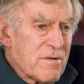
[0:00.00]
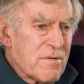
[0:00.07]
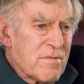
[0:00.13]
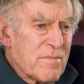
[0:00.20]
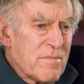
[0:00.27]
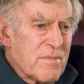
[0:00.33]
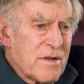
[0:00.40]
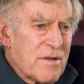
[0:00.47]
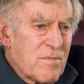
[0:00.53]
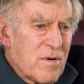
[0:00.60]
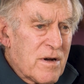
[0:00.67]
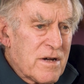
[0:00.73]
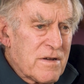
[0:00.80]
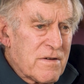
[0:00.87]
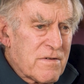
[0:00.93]
in many
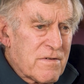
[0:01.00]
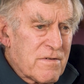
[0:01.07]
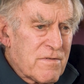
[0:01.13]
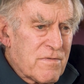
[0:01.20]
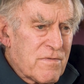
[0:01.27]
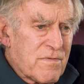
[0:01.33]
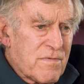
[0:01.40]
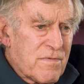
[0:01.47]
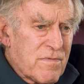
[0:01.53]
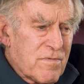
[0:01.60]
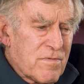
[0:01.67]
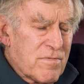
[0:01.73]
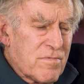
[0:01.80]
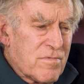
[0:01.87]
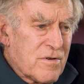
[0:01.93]
ways of
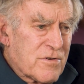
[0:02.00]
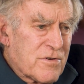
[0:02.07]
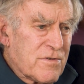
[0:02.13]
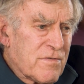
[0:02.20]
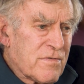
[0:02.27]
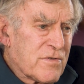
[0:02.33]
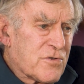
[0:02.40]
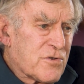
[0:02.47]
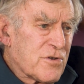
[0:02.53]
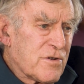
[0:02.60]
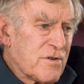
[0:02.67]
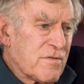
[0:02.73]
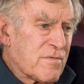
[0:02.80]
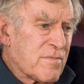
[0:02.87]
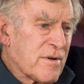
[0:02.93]
what you've
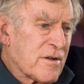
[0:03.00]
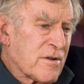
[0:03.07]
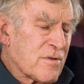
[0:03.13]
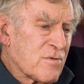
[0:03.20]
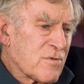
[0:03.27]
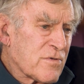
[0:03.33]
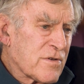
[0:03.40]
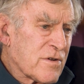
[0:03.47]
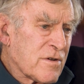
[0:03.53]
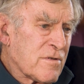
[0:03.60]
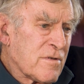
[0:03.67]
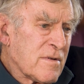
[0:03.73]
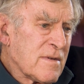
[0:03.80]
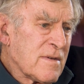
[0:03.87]
achieved, but it also,